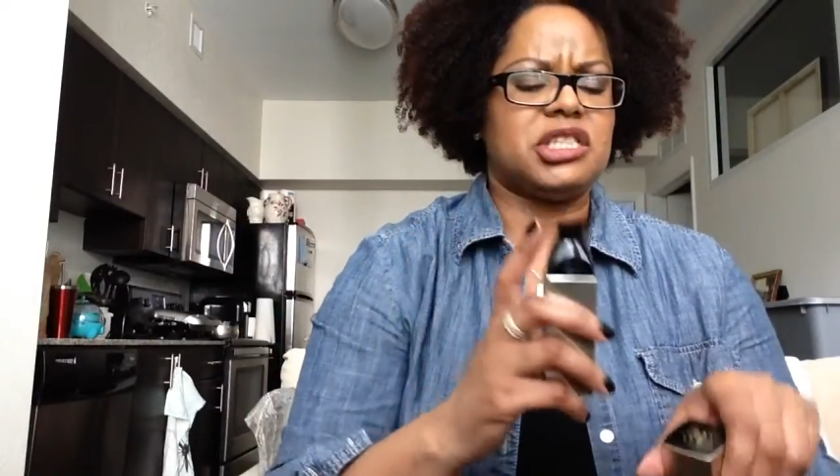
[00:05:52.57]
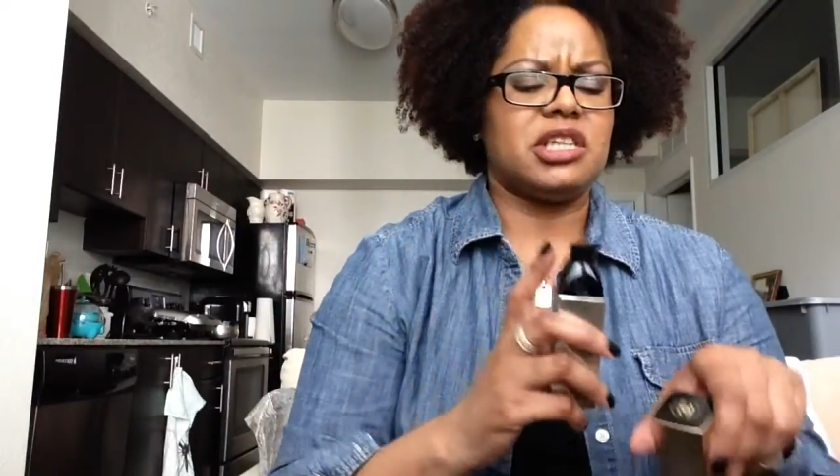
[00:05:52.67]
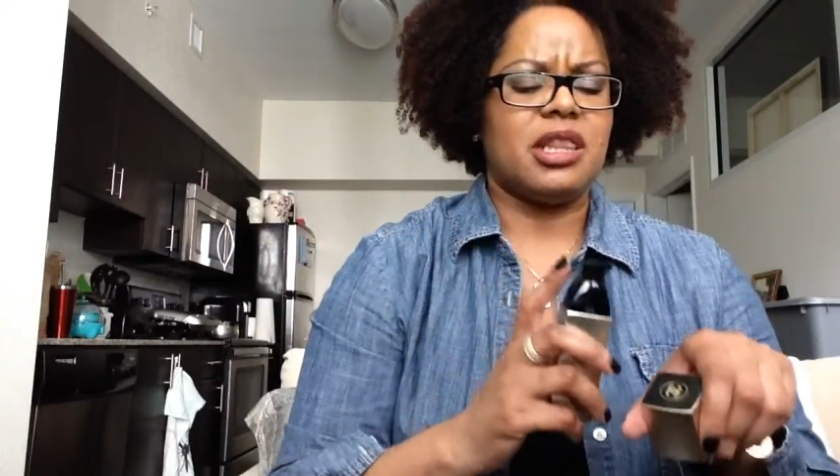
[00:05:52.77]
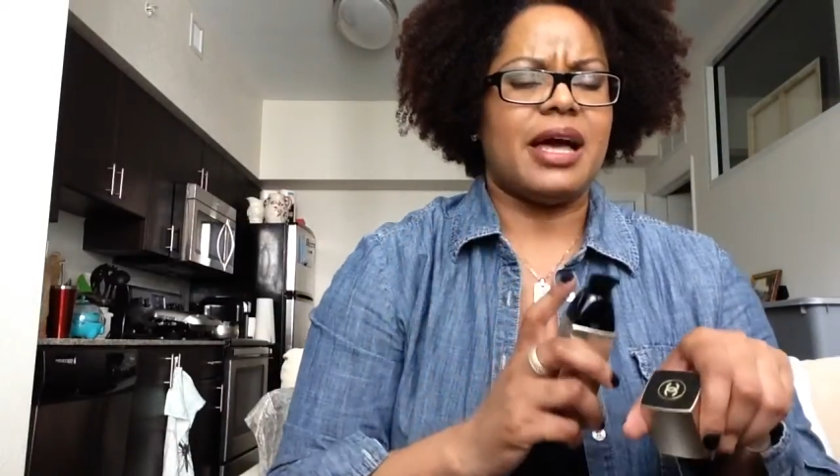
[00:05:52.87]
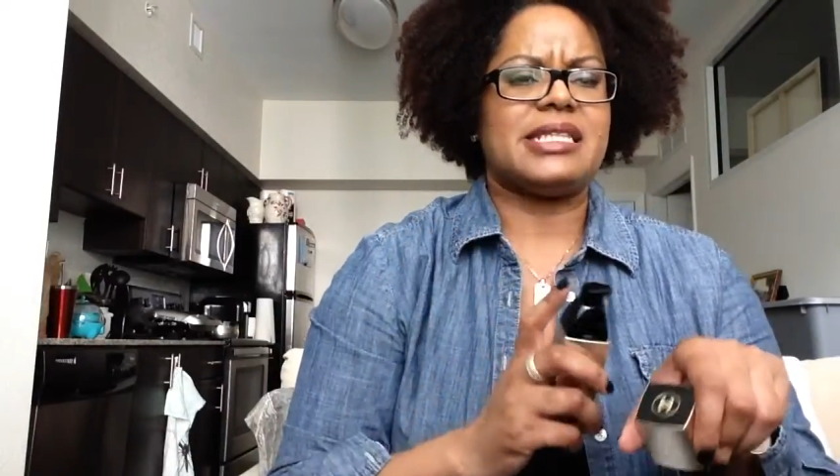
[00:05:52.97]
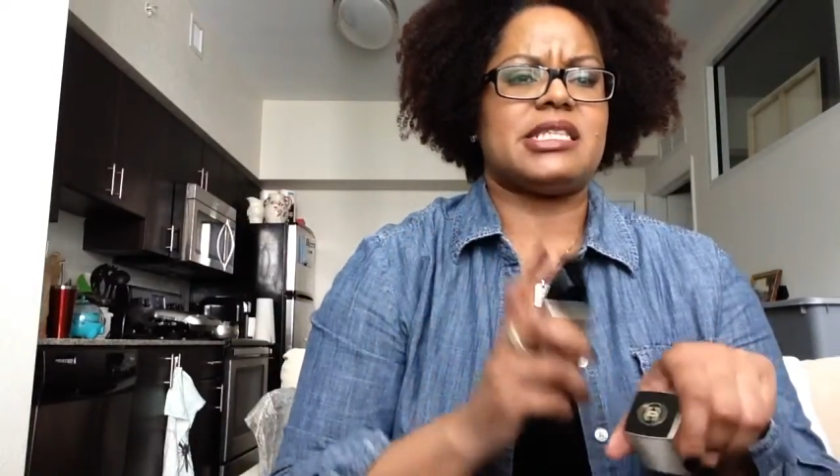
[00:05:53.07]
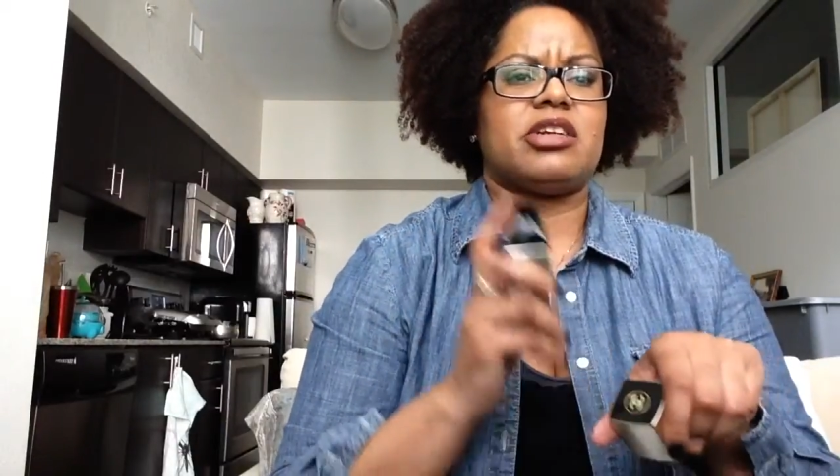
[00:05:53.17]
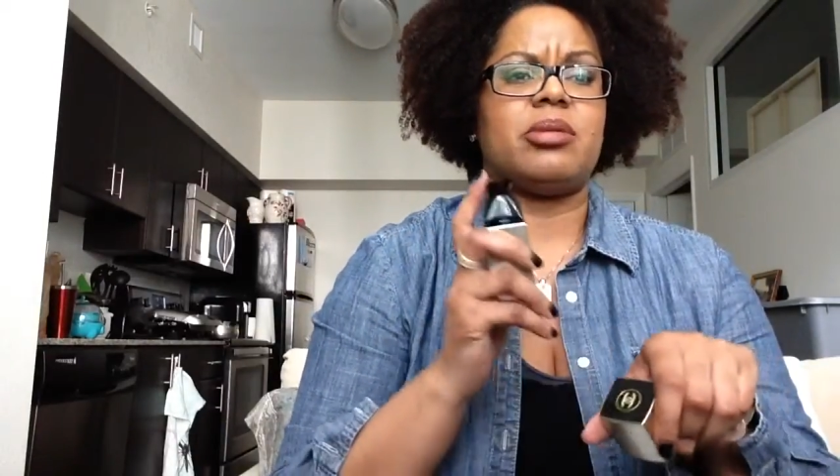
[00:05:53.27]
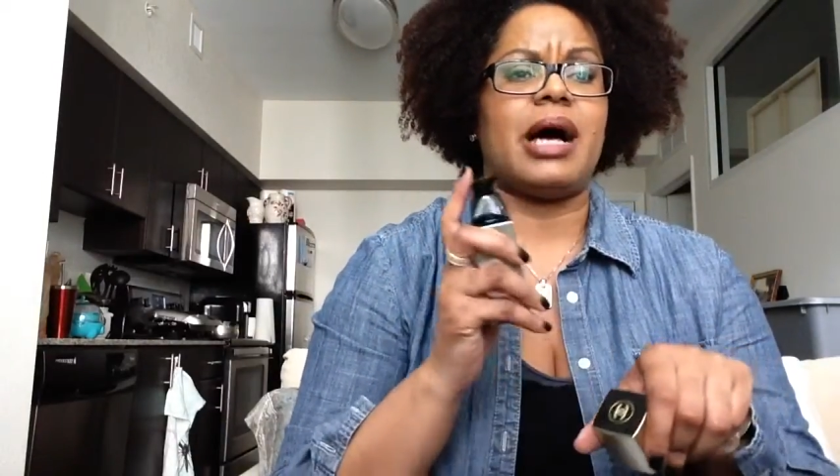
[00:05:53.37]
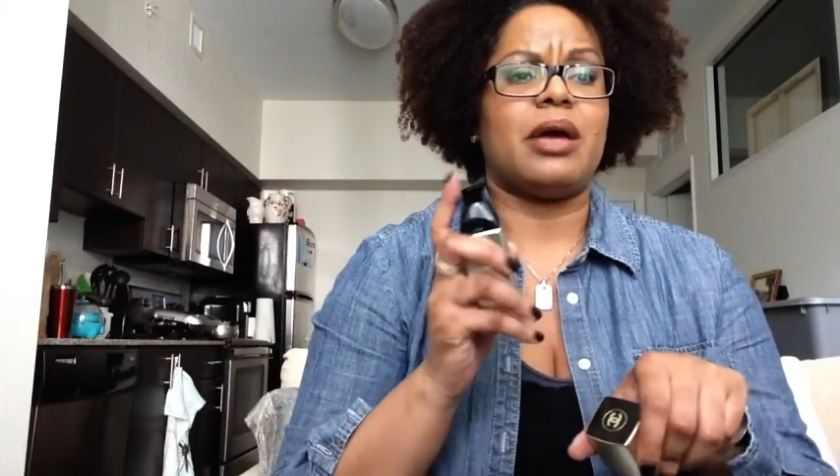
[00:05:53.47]
just a light
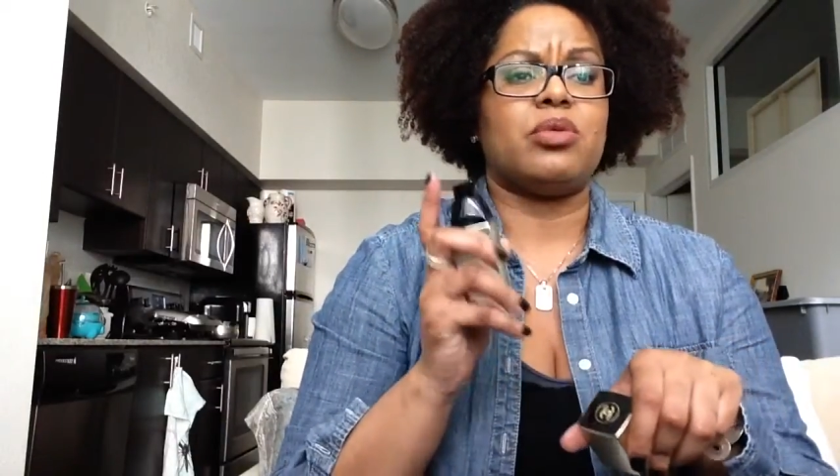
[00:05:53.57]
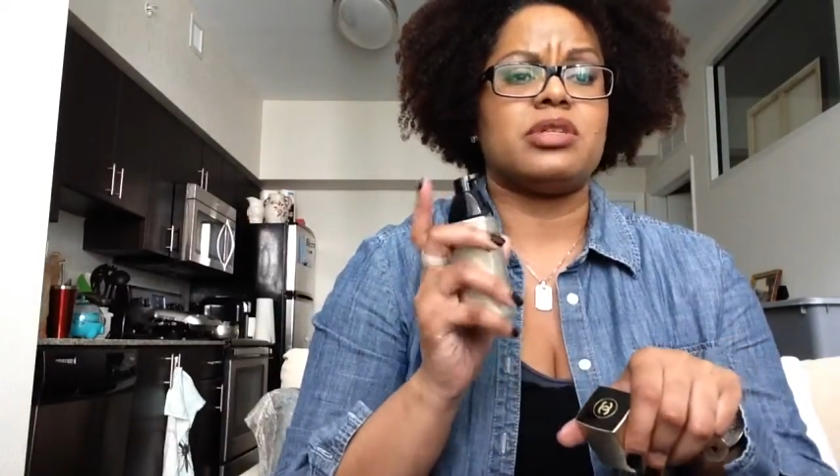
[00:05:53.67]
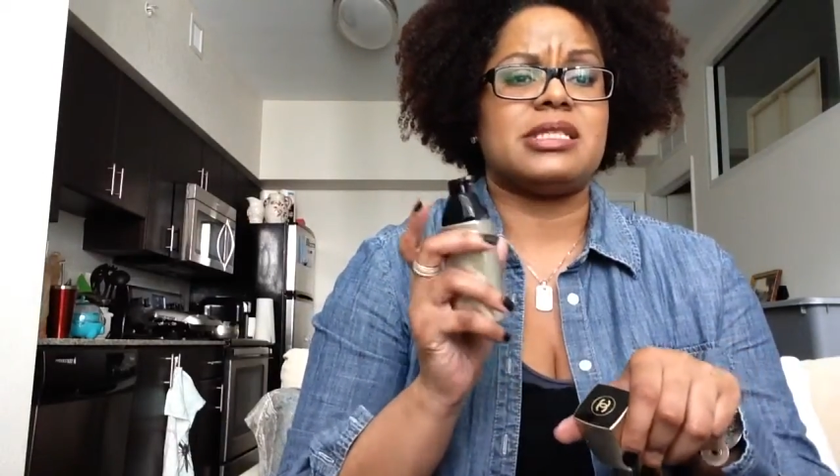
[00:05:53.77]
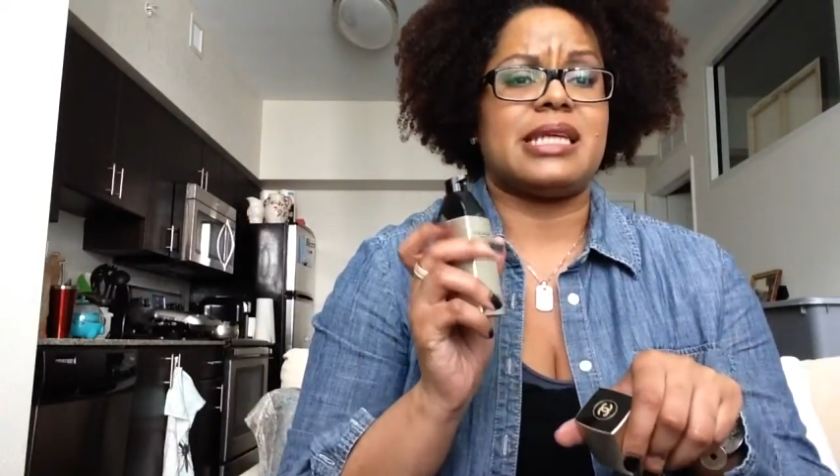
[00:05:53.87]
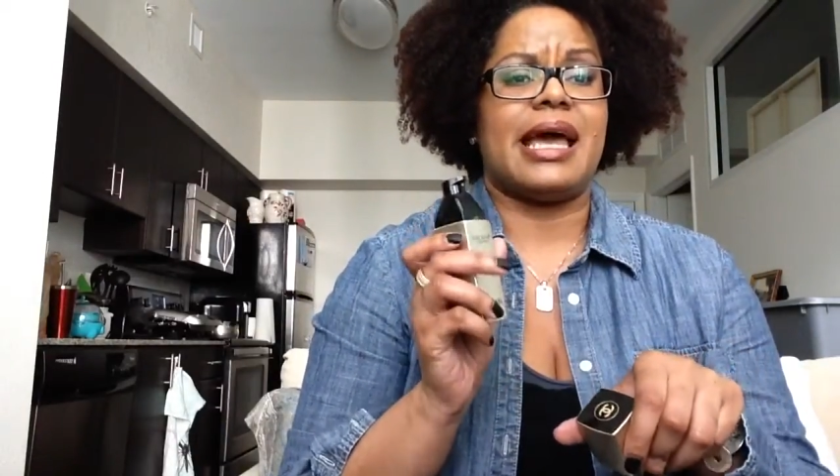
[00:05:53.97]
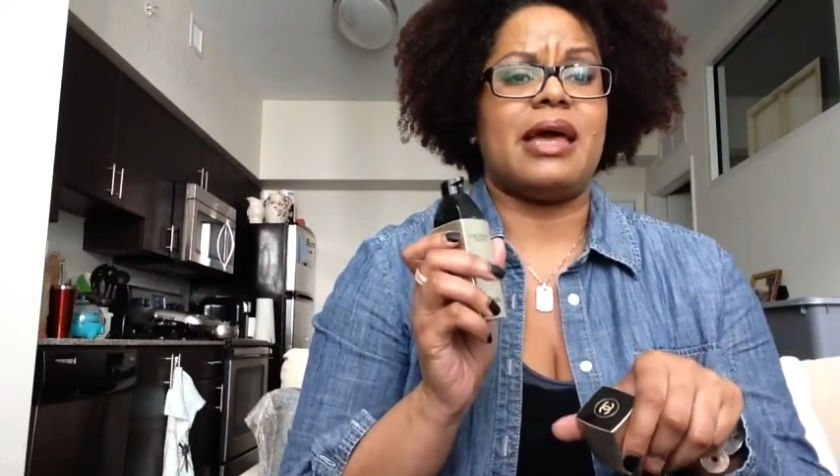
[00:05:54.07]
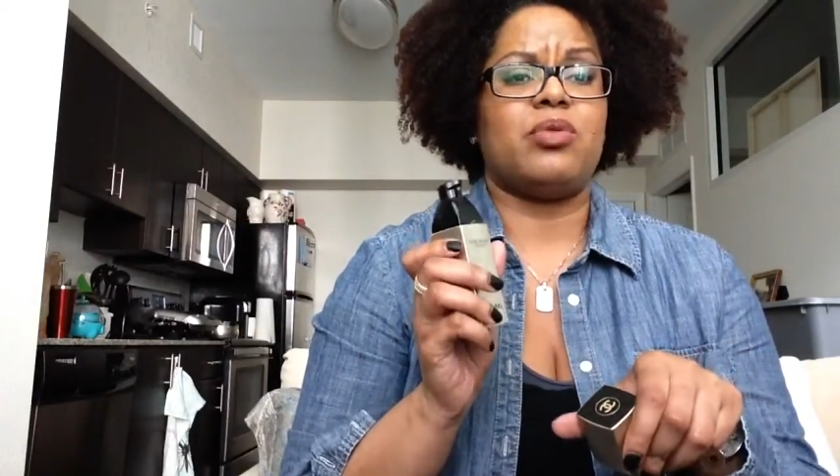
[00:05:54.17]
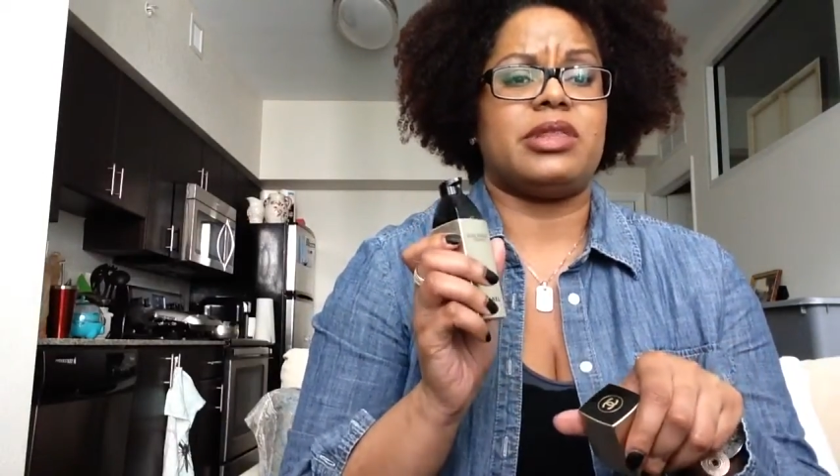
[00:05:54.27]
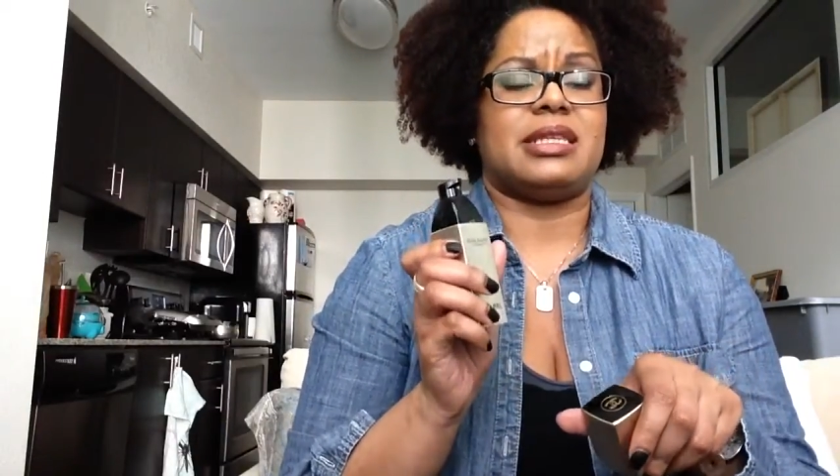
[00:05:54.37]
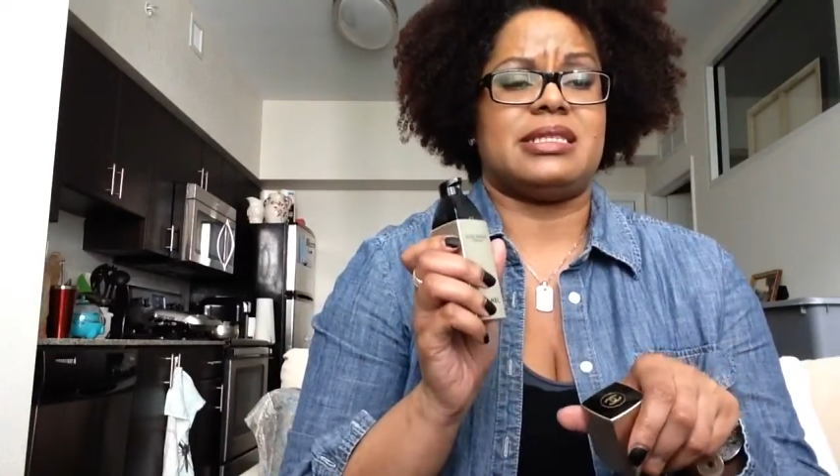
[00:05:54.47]
serum. I will say
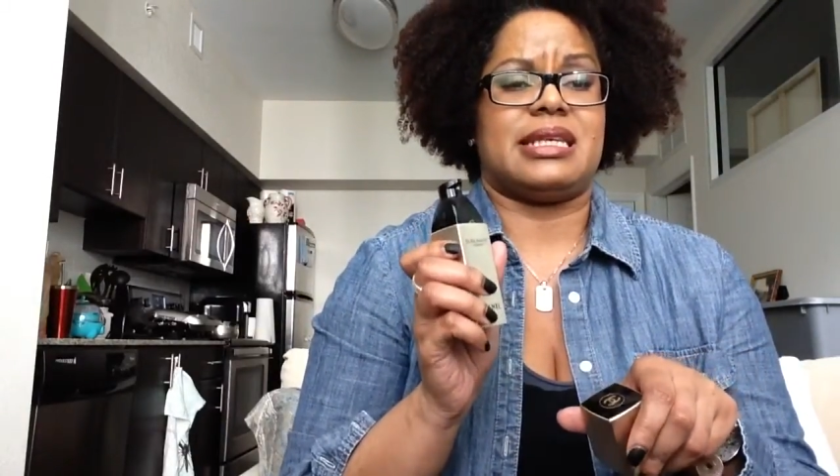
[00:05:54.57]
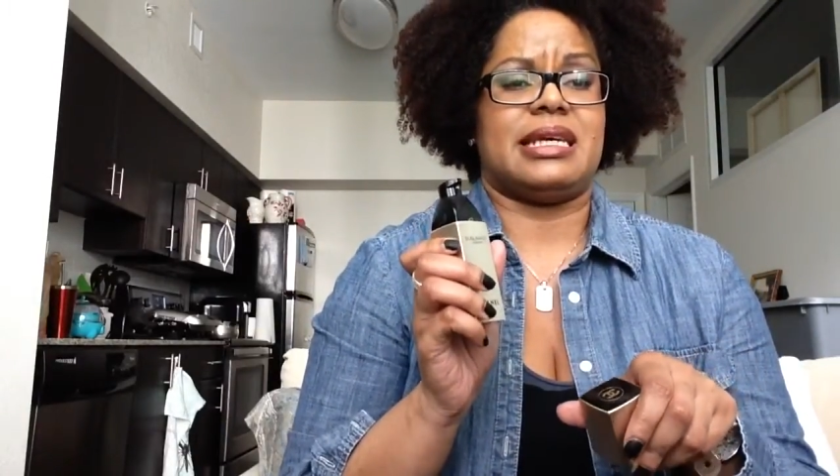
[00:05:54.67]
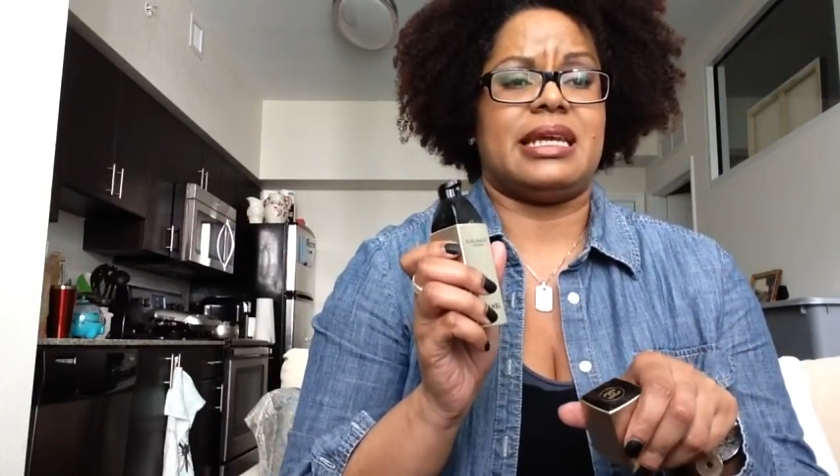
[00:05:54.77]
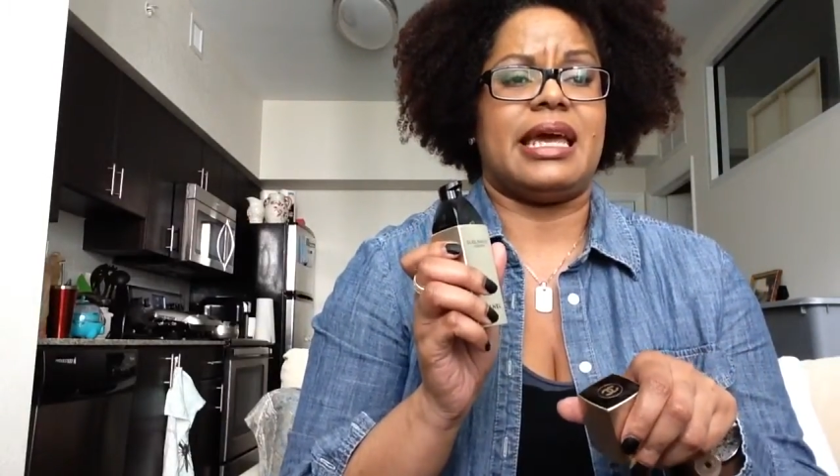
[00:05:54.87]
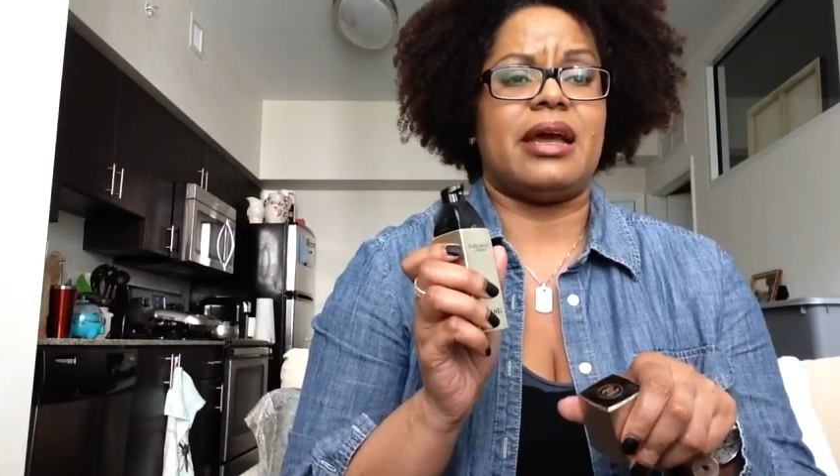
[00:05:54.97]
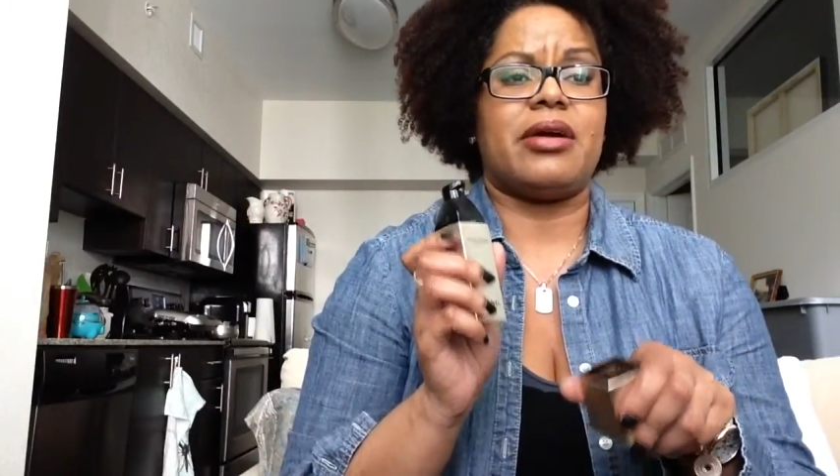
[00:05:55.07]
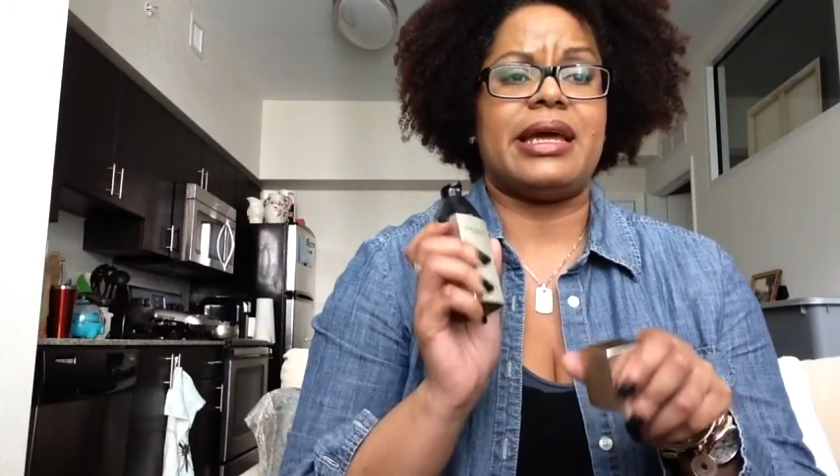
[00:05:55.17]
with the skincare,